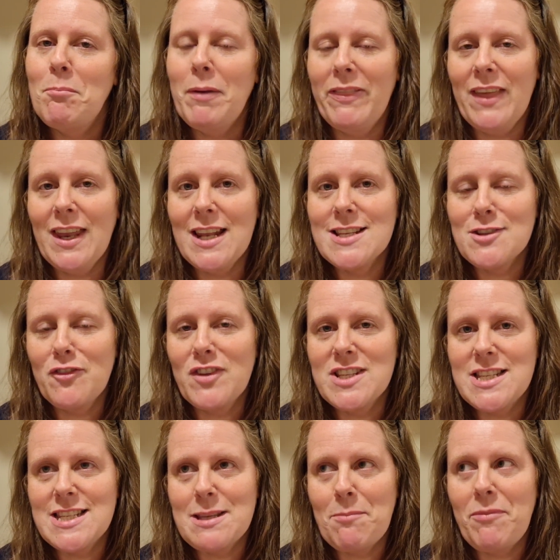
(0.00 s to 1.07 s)
But that is
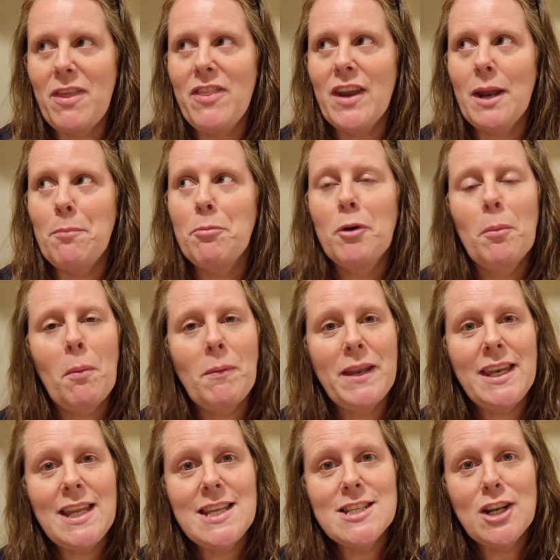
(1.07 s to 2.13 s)
obviously something that I
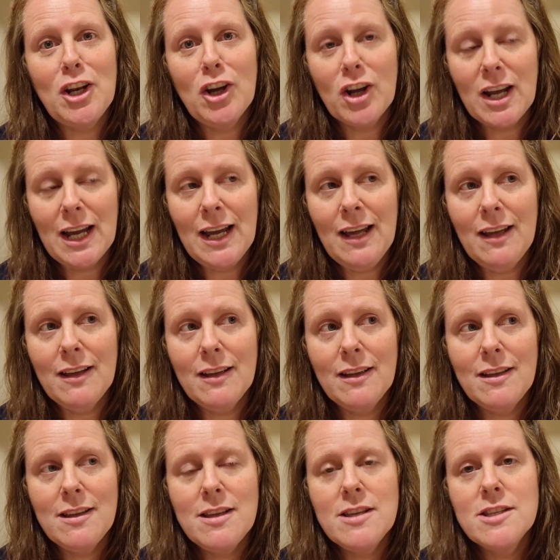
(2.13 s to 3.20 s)
probably need to look at.
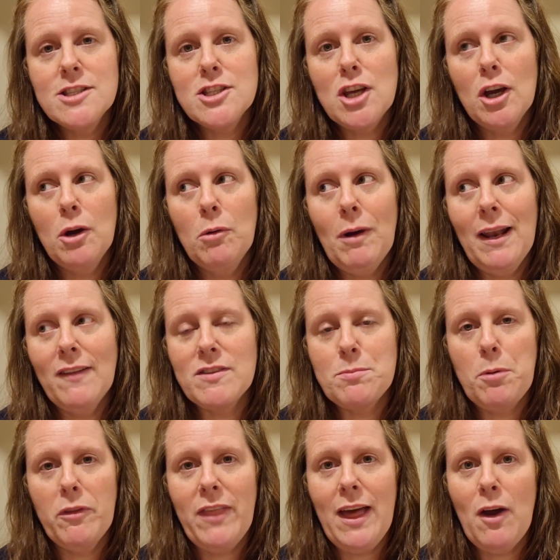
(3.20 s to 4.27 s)
So I'll have
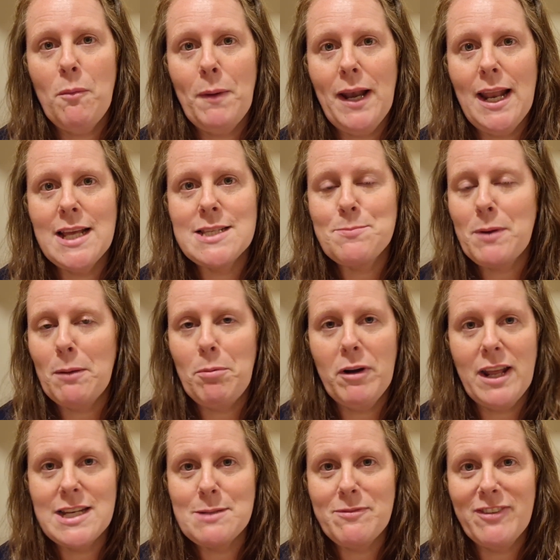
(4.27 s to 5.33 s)
to put that on my list, but I'll
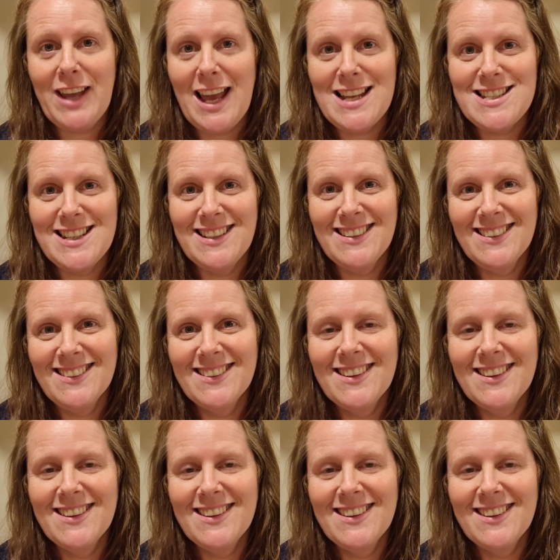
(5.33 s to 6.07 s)
probably end up forgetting.